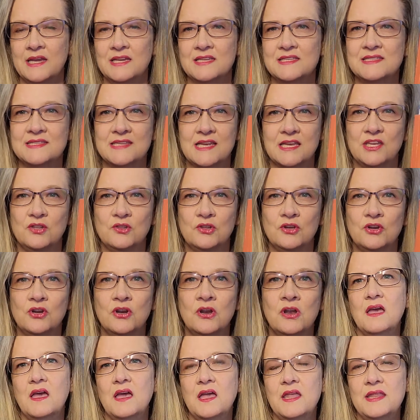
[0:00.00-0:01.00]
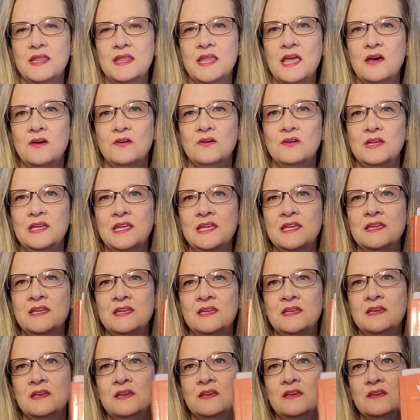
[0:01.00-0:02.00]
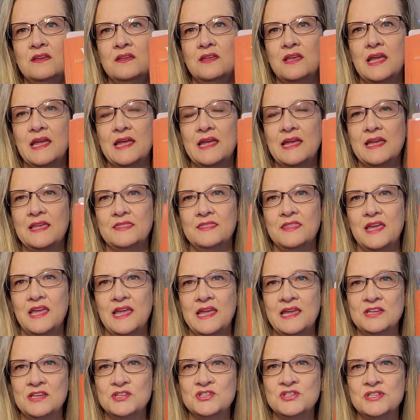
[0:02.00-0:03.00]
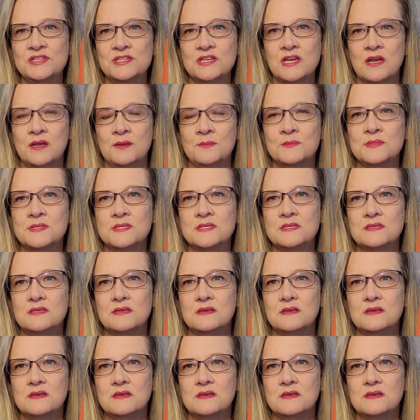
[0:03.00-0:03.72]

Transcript: of secular. Now, in the Ancient Times